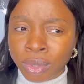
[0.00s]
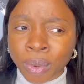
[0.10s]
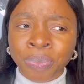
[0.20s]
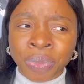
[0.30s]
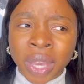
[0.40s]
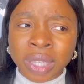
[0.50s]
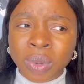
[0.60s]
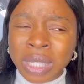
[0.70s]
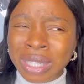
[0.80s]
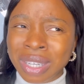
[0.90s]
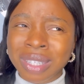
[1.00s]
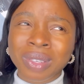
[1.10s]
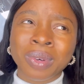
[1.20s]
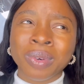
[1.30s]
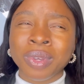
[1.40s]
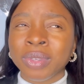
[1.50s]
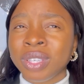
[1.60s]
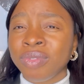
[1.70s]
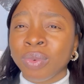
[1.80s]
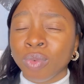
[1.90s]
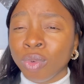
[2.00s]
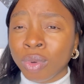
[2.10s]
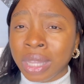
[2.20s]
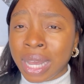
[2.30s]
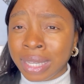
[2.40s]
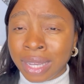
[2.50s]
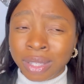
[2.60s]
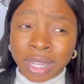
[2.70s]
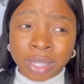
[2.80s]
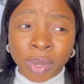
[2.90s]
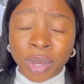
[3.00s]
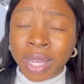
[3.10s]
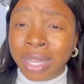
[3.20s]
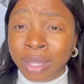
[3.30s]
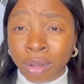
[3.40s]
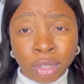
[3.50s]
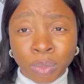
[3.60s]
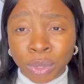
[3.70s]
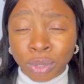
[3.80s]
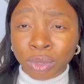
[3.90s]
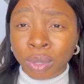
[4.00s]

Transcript: So it wasn't just, oh, your CV will look nicer so that when you enter the hospital,